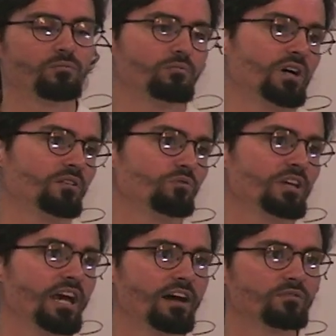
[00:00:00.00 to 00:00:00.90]
but
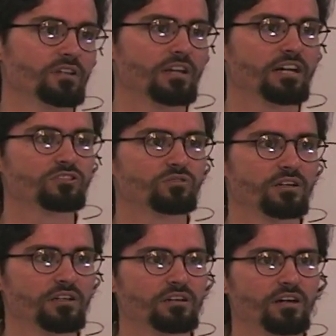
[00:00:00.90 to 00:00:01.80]
we have the
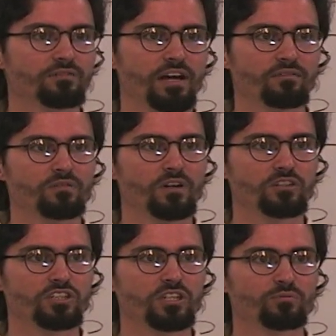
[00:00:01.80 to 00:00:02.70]
luxury of having
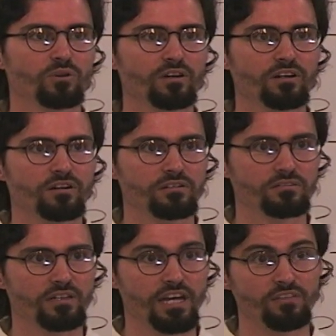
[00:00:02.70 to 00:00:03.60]
very cheap oil.
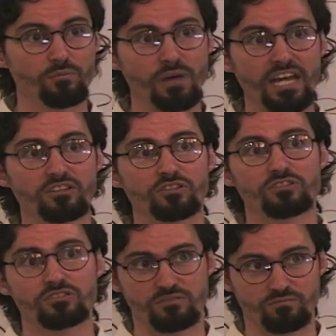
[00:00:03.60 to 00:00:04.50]
And the
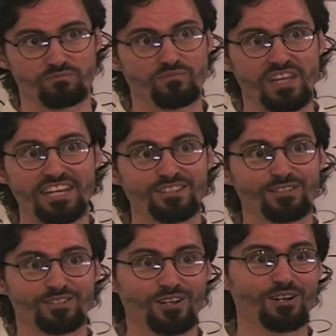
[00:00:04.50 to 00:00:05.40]
majors, they,
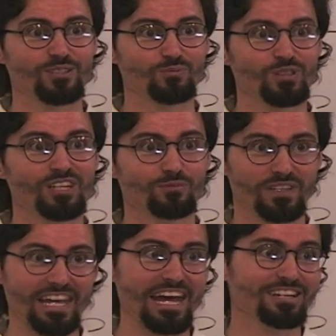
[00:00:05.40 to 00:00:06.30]
it's hard to believe,
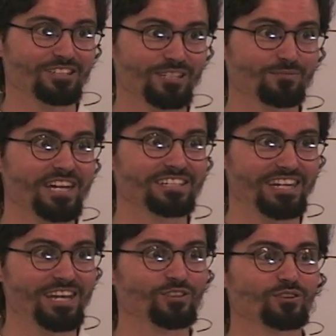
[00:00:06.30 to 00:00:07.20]
but they actually
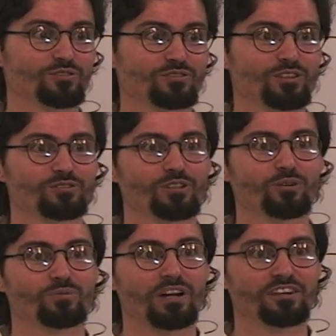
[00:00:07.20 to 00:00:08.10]
maintain those, those
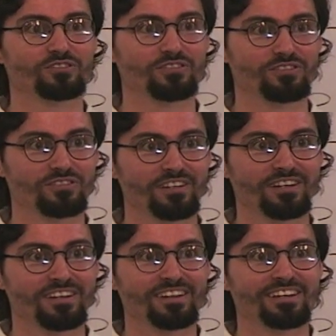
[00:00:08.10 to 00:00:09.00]
low prices.
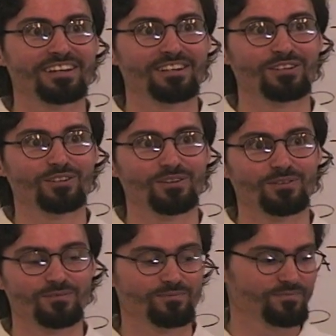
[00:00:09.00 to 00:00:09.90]
You
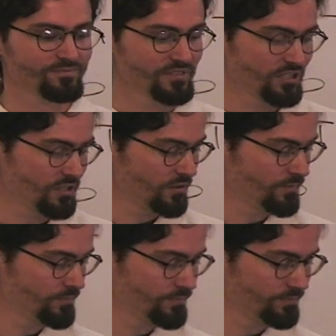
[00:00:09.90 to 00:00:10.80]
know, so,